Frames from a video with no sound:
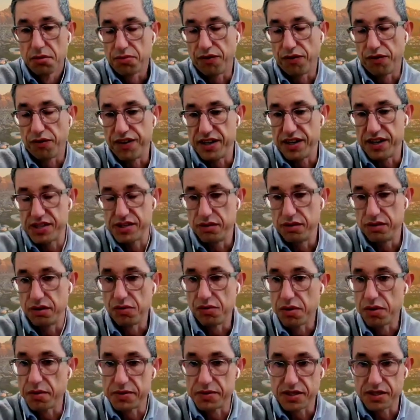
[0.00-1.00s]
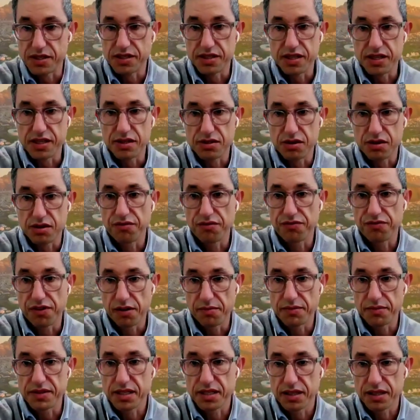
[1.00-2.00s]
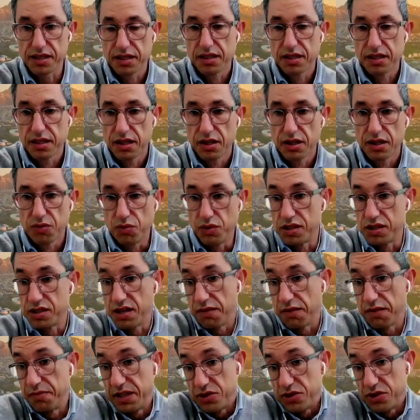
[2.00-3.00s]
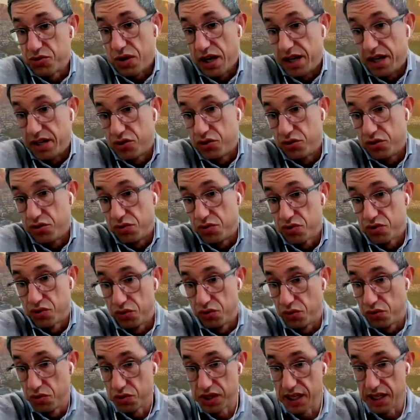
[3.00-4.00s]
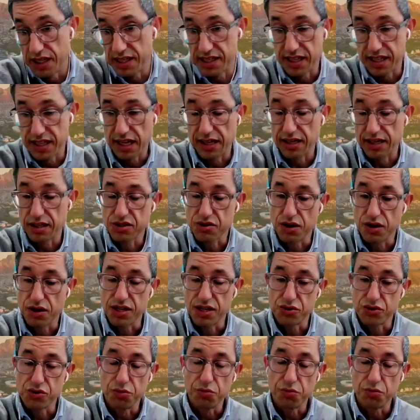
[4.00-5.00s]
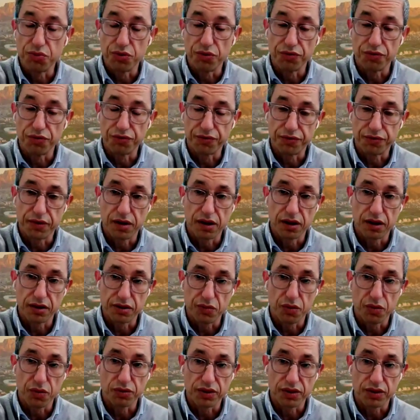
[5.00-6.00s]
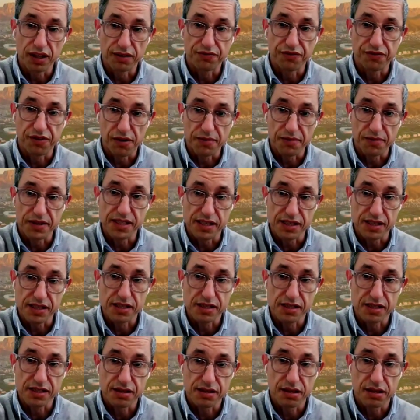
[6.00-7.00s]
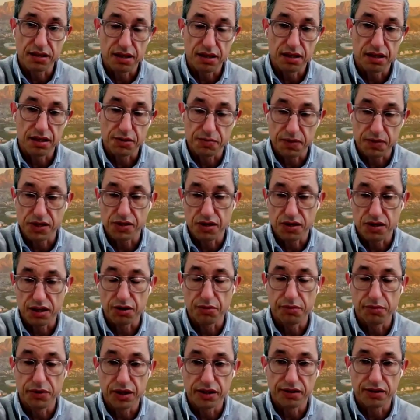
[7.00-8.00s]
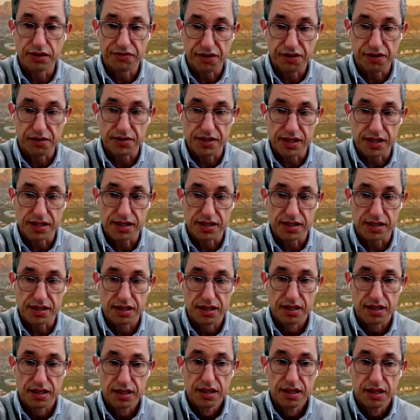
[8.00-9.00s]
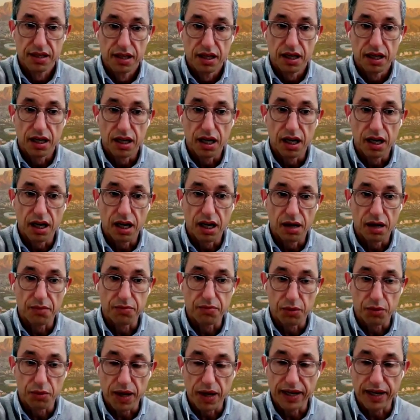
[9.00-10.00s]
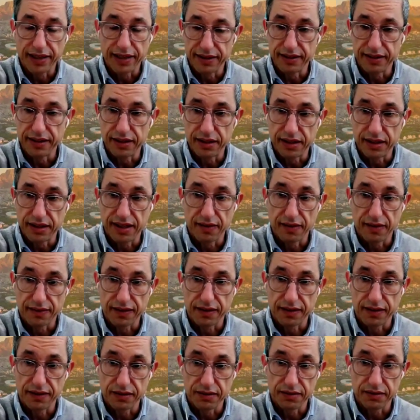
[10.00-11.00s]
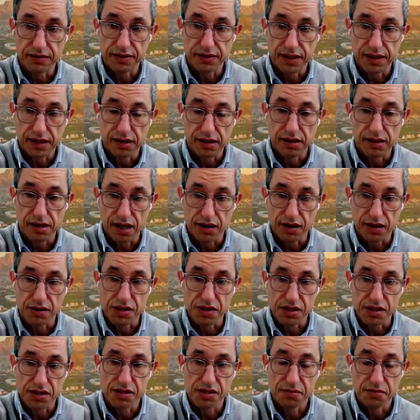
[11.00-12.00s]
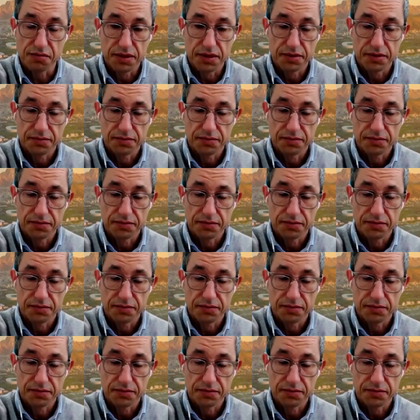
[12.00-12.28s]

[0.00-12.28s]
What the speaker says: professional representation of pharmacy, which I've been trying to do since then, trying to improve the role that pharmacists, especially community pharmacists, provide in the healthcare ecosystem.